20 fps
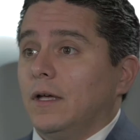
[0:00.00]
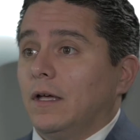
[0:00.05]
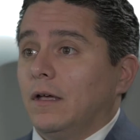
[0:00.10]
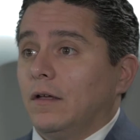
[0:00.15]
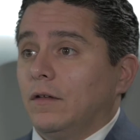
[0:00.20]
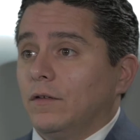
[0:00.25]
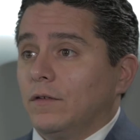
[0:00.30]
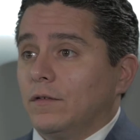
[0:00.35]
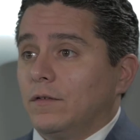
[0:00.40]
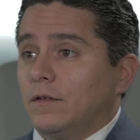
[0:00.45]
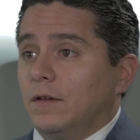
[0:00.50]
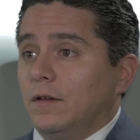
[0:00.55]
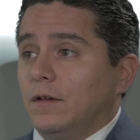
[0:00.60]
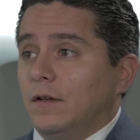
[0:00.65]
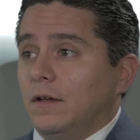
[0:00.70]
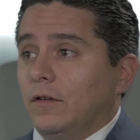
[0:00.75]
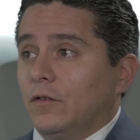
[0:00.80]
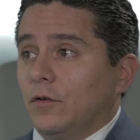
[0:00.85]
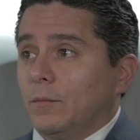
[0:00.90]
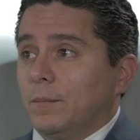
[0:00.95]
is
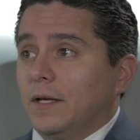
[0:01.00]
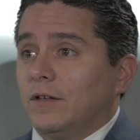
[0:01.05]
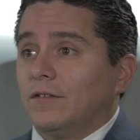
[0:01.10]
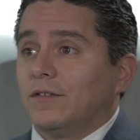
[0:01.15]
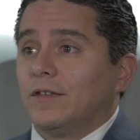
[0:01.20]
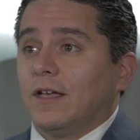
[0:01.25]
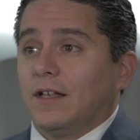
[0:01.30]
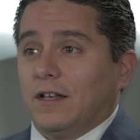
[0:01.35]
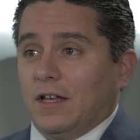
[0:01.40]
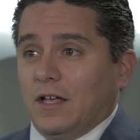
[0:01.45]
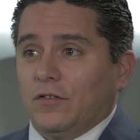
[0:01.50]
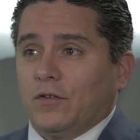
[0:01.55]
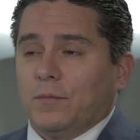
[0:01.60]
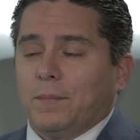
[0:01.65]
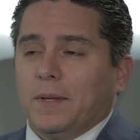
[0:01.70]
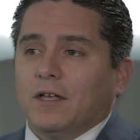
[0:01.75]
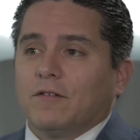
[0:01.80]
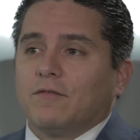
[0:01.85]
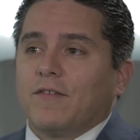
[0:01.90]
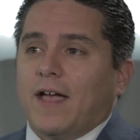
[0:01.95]
is a big is a
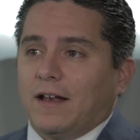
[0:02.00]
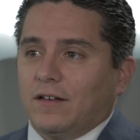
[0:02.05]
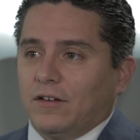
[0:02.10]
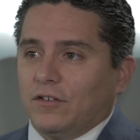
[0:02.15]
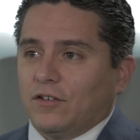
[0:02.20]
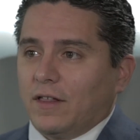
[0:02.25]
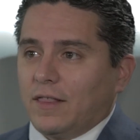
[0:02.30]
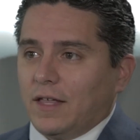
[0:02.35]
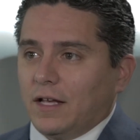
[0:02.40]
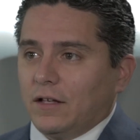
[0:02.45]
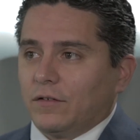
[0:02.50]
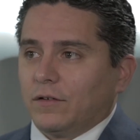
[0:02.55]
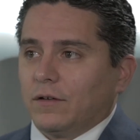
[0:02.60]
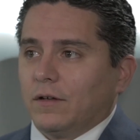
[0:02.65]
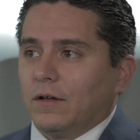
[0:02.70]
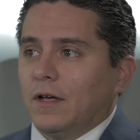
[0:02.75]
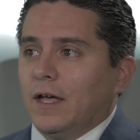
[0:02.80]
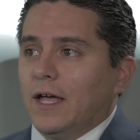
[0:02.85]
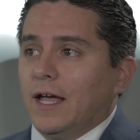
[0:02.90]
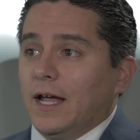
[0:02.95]
big advantage. I think it's
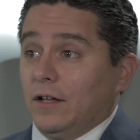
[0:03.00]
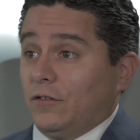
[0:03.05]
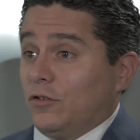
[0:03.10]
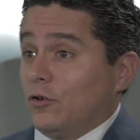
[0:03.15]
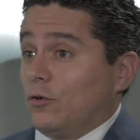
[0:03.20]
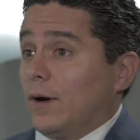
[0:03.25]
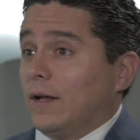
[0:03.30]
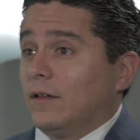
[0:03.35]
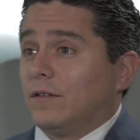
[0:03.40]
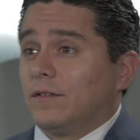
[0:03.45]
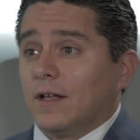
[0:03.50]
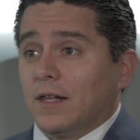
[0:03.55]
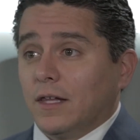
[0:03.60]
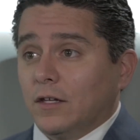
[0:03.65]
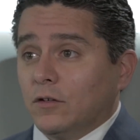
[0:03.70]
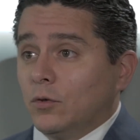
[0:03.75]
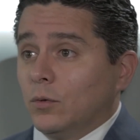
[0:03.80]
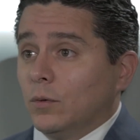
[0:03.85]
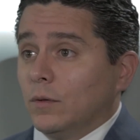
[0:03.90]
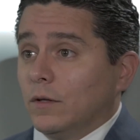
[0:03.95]
a it's a great
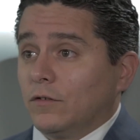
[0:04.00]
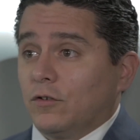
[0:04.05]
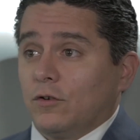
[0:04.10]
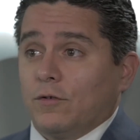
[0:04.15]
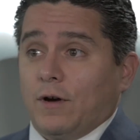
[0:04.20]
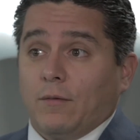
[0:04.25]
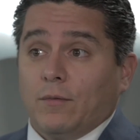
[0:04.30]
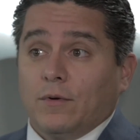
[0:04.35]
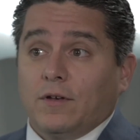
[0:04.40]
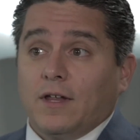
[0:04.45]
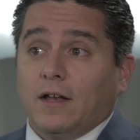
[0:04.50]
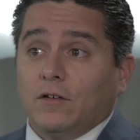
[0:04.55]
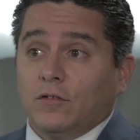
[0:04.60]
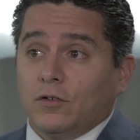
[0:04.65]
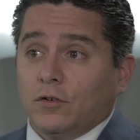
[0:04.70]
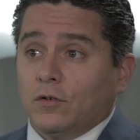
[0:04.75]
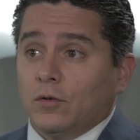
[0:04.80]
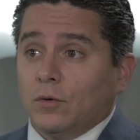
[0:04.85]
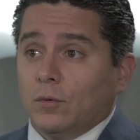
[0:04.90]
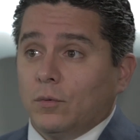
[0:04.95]
selling tool. It's a great
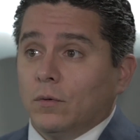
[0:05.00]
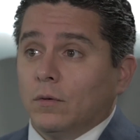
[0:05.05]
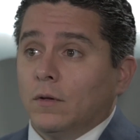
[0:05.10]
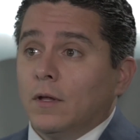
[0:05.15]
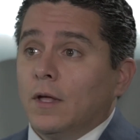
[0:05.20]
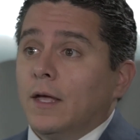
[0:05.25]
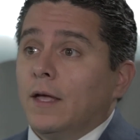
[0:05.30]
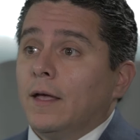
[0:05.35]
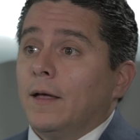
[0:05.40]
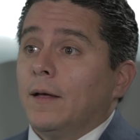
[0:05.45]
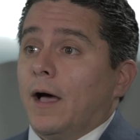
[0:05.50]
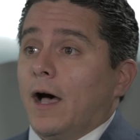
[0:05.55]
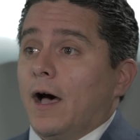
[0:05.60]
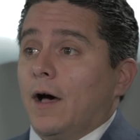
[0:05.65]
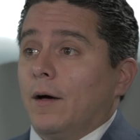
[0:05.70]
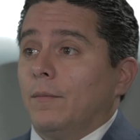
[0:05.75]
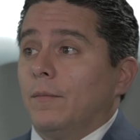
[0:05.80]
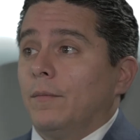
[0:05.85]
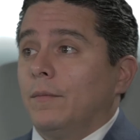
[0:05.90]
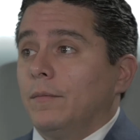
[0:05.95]
retention tool.
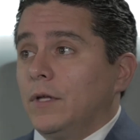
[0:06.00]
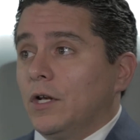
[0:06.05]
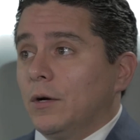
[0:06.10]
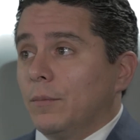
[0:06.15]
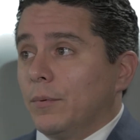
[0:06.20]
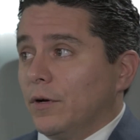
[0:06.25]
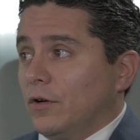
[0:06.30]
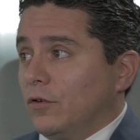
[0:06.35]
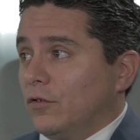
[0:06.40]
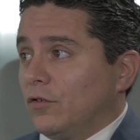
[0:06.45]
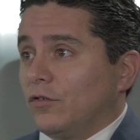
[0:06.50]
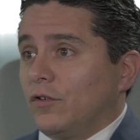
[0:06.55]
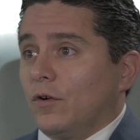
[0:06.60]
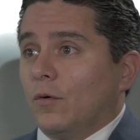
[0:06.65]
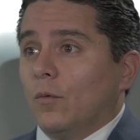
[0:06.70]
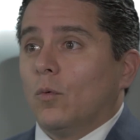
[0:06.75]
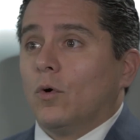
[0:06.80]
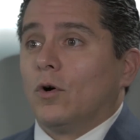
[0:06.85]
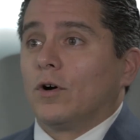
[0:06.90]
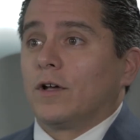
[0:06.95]
Um, you know, producers
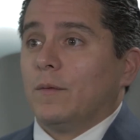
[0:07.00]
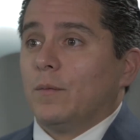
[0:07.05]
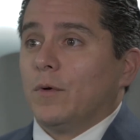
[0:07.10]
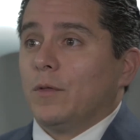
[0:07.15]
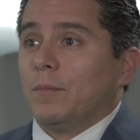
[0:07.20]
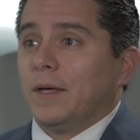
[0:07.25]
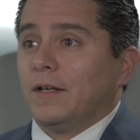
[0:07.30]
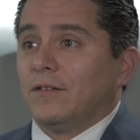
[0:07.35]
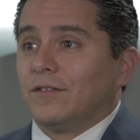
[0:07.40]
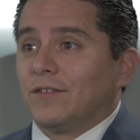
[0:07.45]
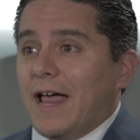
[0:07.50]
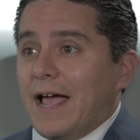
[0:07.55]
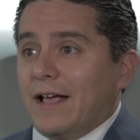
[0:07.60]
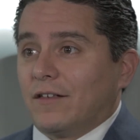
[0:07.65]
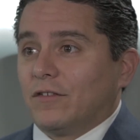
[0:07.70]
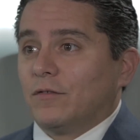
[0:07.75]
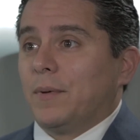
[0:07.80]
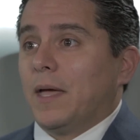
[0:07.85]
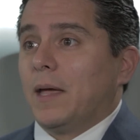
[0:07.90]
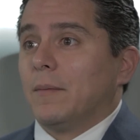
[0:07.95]
don't walk in with big
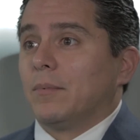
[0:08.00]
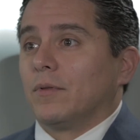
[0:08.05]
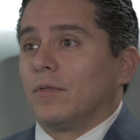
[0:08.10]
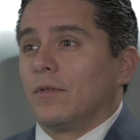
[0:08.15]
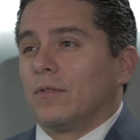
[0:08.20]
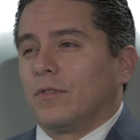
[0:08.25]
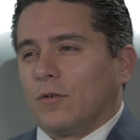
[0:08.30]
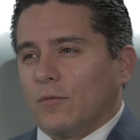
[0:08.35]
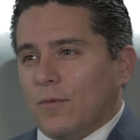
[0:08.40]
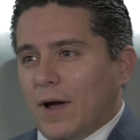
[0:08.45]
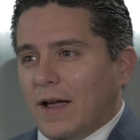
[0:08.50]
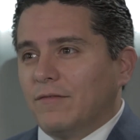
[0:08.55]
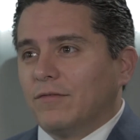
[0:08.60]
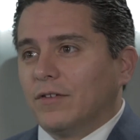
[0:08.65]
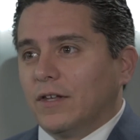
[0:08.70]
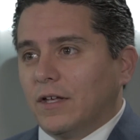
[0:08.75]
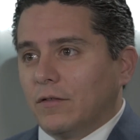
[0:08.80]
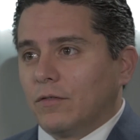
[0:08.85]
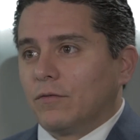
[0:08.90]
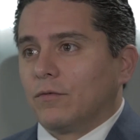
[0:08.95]
stacks of paper that they're
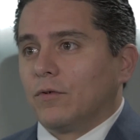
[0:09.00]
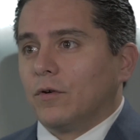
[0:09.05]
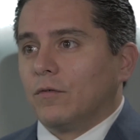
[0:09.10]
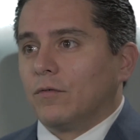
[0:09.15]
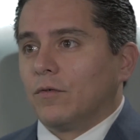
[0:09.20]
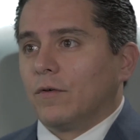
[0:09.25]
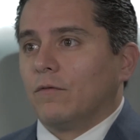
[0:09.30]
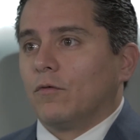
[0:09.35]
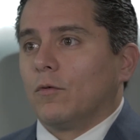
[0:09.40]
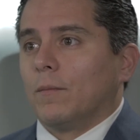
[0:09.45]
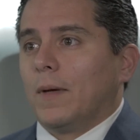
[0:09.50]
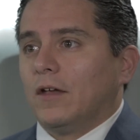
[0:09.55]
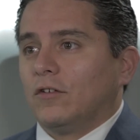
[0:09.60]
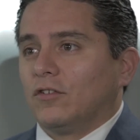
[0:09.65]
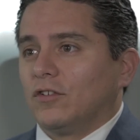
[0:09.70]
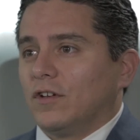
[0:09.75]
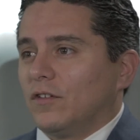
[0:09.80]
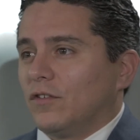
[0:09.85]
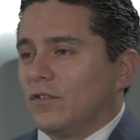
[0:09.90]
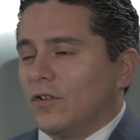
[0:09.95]
rifling through for
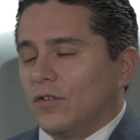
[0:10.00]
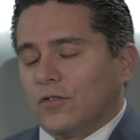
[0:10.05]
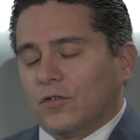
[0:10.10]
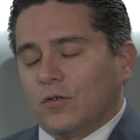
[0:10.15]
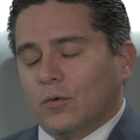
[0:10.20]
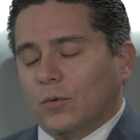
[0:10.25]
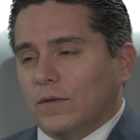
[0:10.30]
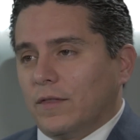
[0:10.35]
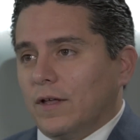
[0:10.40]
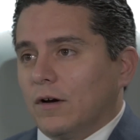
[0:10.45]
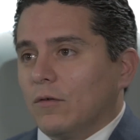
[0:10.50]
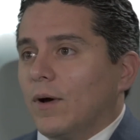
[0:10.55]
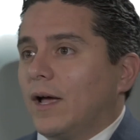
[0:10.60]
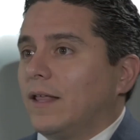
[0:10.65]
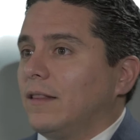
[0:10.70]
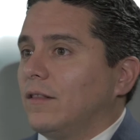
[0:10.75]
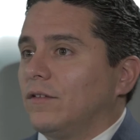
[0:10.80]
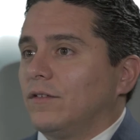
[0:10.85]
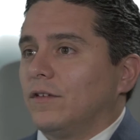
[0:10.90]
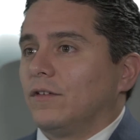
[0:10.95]
information. It's all stored there
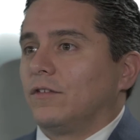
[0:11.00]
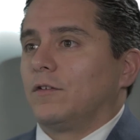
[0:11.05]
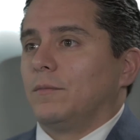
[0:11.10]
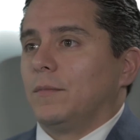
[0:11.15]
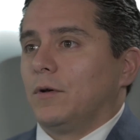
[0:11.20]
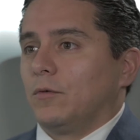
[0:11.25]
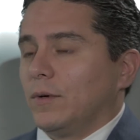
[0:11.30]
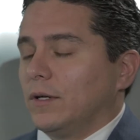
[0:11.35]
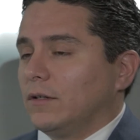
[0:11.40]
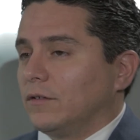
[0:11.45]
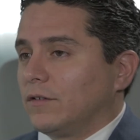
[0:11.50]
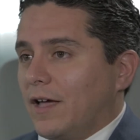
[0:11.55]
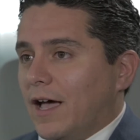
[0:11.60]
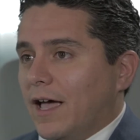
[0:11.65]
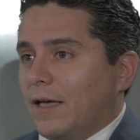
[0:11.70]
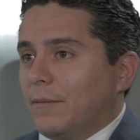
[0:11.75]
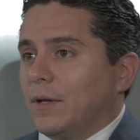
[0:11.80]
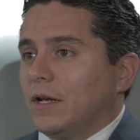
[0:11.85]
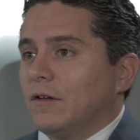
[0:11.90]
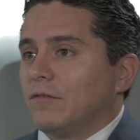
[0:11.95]
right in the system in real
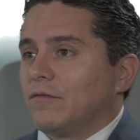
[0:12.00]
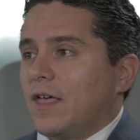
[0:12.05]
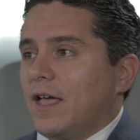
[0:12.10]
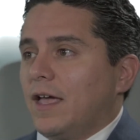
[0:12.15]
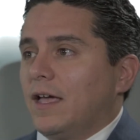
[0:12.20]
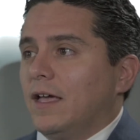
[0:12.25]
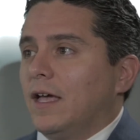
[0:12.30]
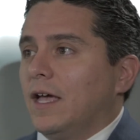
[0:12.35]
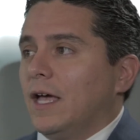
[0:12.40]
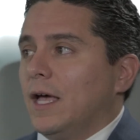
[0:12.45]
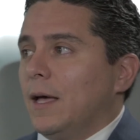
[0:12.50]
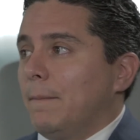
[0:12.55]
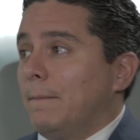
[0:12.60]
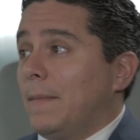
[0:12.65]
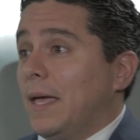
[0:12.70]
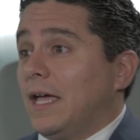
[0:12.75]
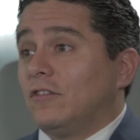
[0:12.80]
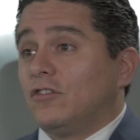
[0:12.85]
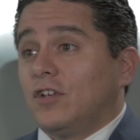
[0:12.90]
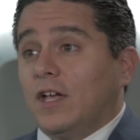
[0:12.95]
time. And if they
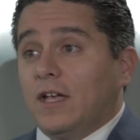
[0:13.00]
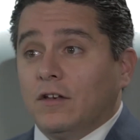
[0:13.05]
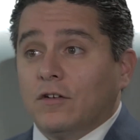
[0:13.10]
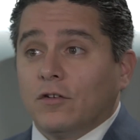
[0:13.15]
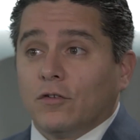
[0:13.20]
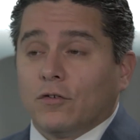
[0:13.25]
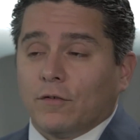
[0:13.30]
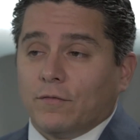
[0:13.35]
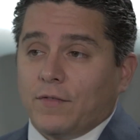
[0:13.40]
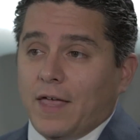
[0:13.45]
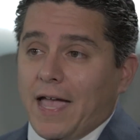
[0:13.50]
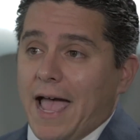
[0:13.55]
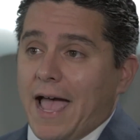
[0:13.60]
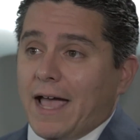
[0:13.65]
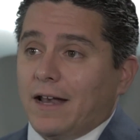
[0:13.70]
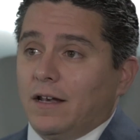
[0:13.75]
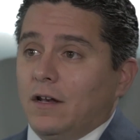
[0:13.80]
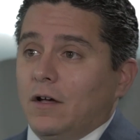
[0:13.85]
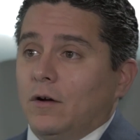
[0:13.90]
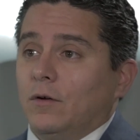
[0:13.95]
make changes or if they
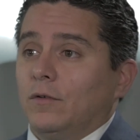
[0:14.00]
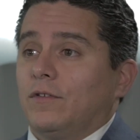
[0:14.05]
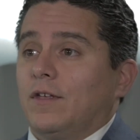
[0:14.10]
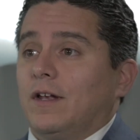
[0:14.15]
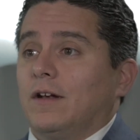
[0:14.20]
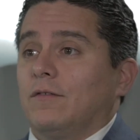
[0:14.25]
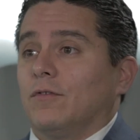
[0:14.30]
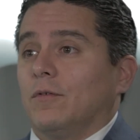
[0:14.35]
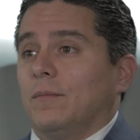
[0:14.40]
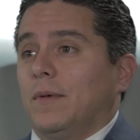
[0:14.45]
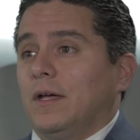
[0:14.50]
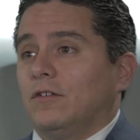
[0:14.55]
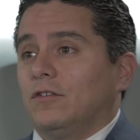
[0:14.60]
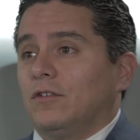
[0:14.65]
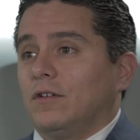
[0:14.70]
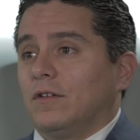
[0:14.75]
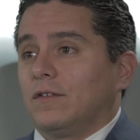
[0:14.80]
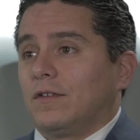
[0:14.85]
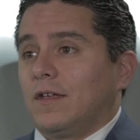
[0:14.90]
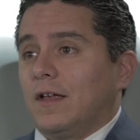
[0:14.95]
add notes, that
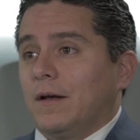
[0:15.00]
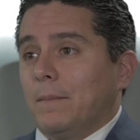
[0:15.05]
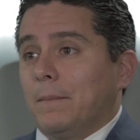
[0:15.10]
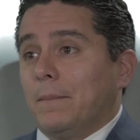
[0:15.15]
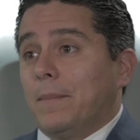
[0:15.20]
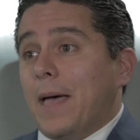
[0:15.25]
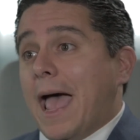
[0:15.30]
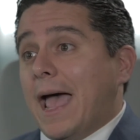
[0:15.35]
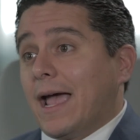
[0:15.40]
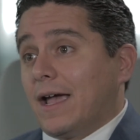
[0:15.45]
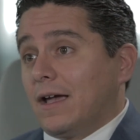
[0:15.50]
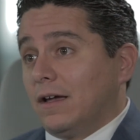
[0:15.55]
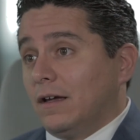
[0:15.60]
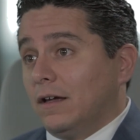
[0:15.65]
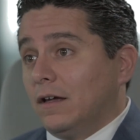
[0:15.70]
information is sent back